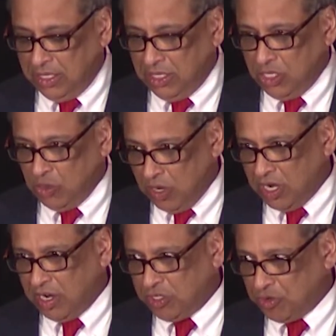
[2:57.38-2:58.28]
you
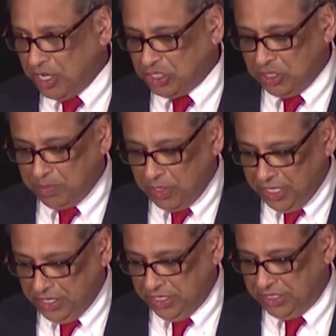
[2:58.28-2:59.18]
are our treasured
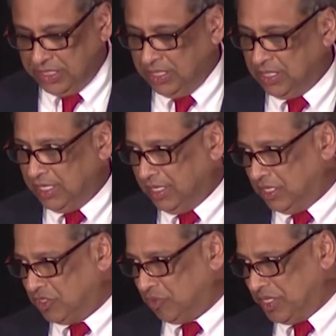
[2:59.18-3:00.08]
partners in
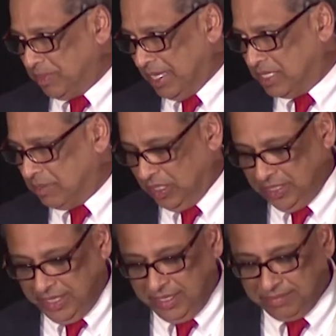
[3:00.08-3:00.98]
this
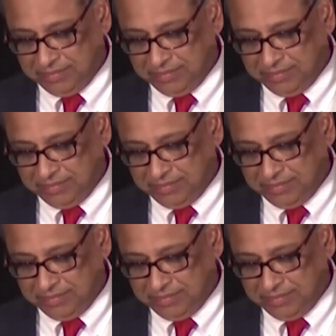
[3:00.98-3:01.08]
responsibility.